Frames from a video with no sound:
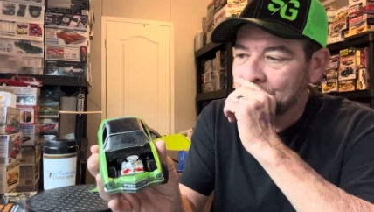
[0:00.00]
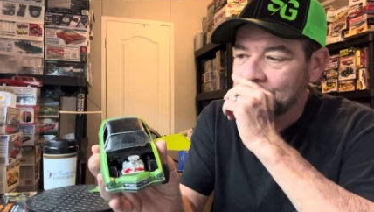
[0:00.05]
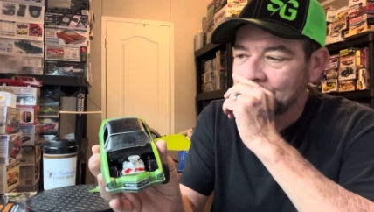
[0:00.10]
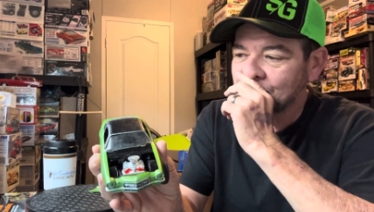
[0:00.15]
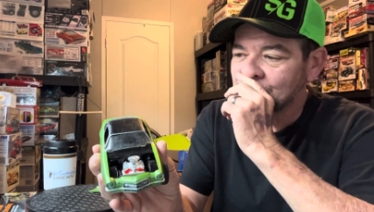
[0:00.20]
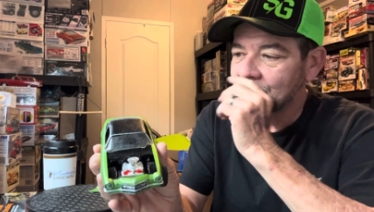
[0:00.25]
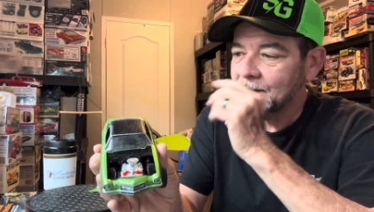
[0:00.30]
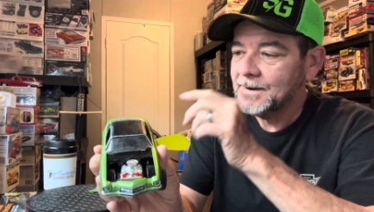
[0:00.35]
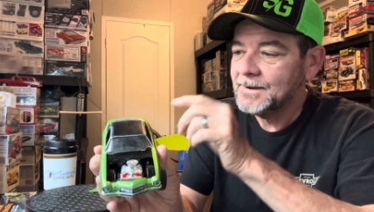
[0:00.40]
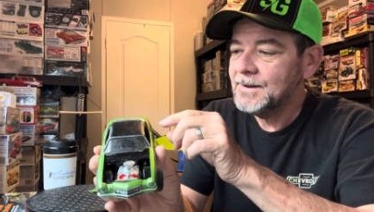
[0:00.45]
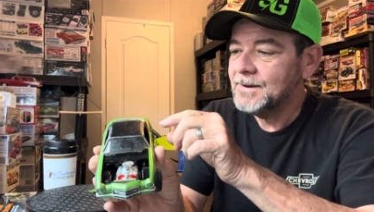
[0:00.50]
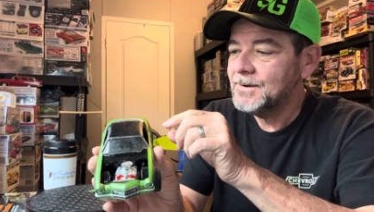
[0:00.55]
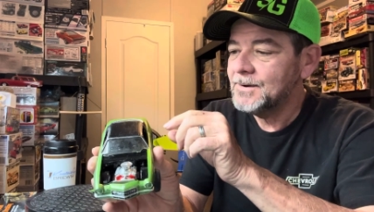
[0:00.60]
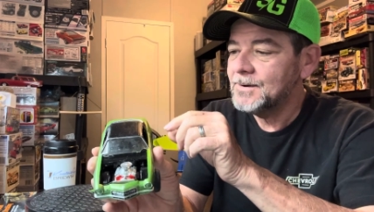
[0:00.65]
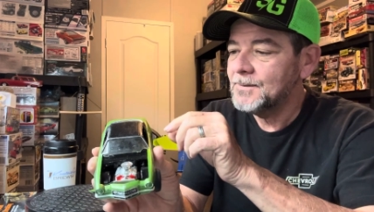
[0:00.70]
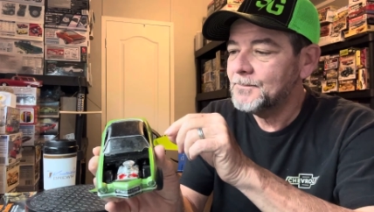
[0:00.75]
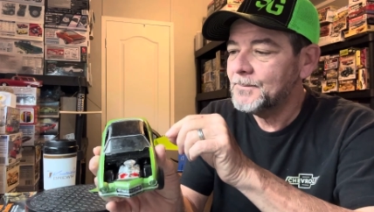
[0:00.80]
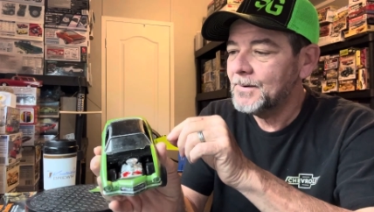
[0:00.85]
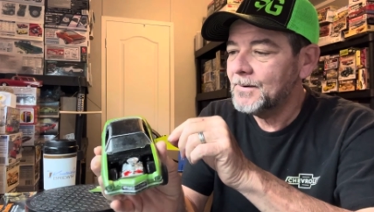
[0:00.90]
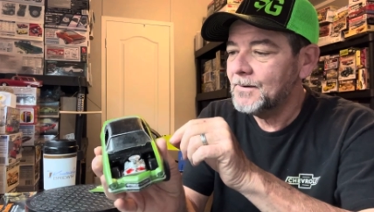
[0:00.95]
trying to get it
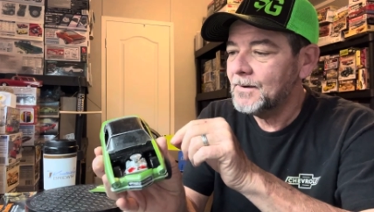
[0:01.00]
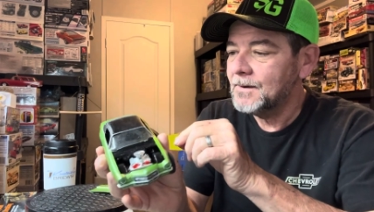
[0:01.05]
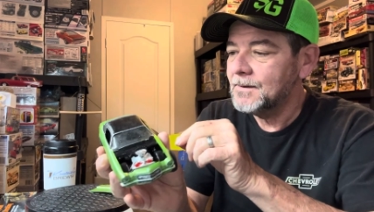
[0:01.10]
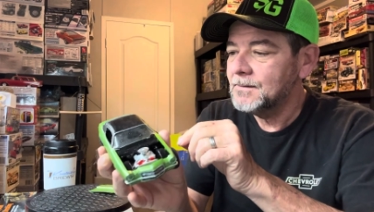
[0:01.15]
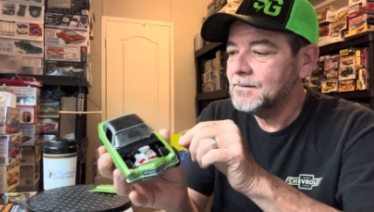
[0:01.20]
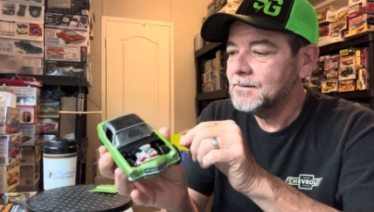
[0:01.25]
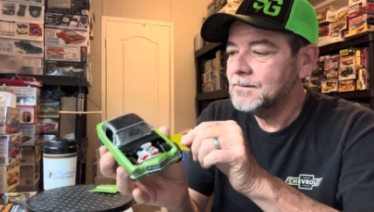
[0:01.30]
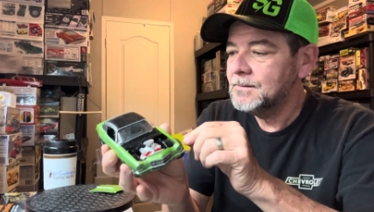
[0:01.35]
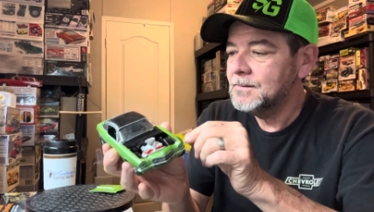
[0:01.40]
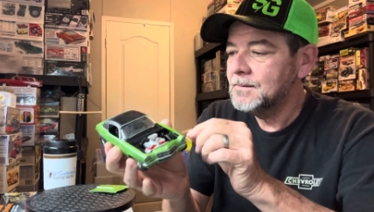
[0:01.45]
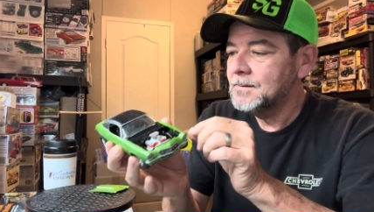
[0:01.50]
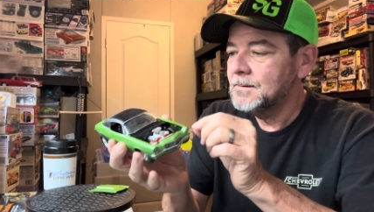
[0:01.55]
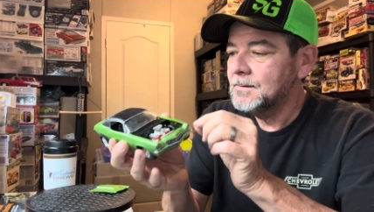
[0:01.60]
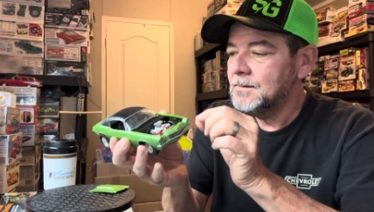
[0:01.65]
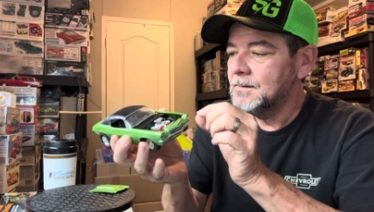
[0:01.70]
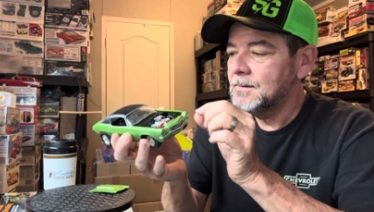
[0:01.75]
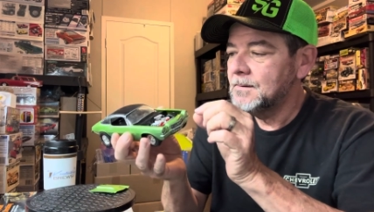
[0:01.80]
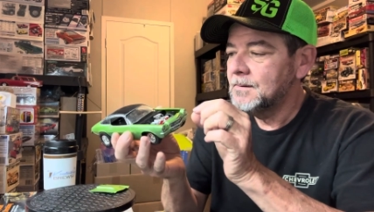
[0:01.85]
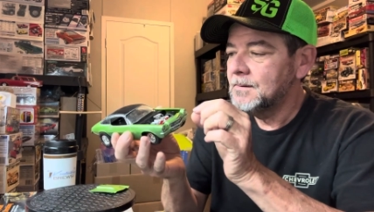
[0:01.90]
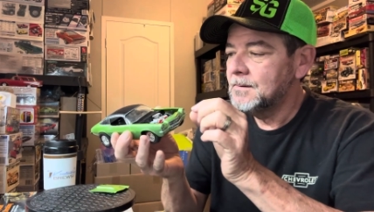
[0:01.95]
apart.
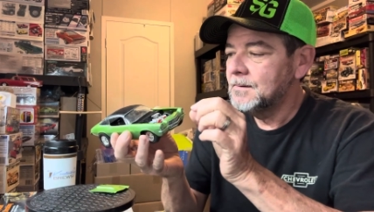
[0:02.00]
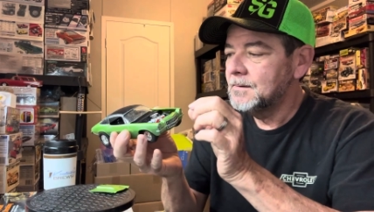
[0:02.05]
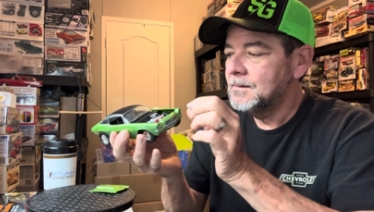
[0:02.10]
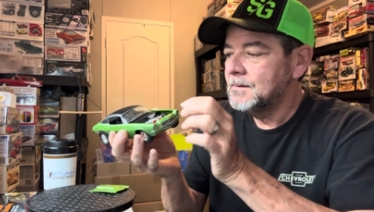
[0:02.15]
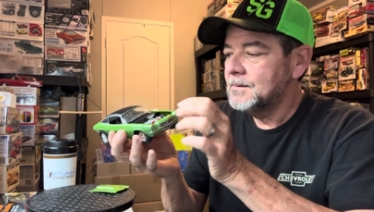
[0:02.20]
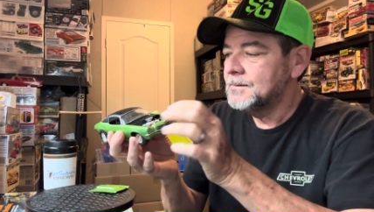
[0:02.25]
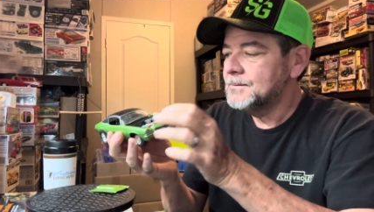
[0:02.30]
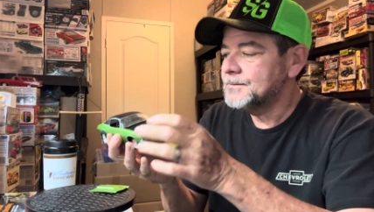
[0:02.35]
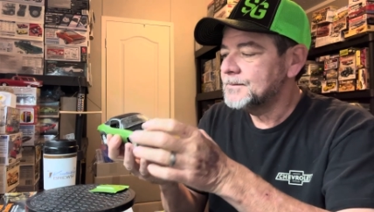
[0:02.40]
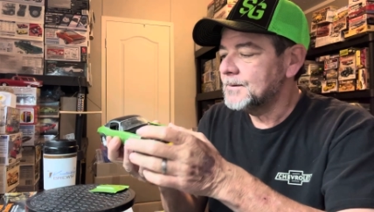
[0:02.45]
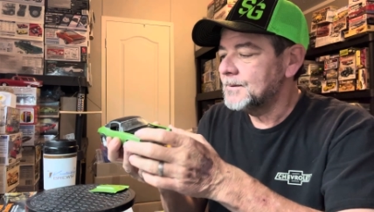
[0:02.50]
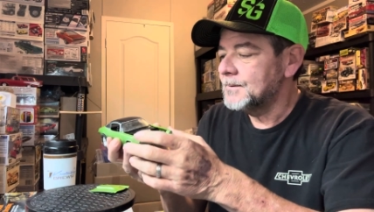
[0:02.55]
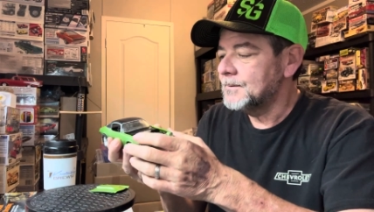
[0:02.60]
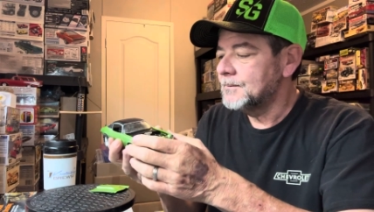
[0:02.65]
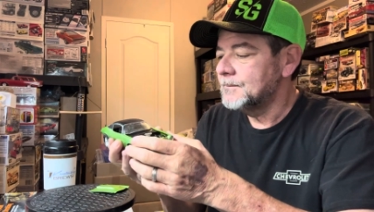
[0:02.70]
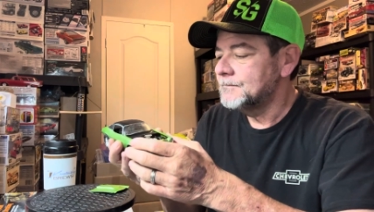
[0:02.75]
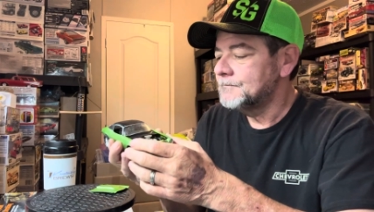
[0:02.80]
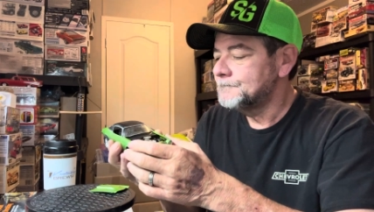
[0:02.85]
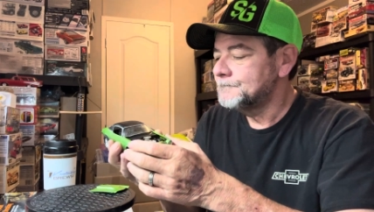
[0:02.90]
So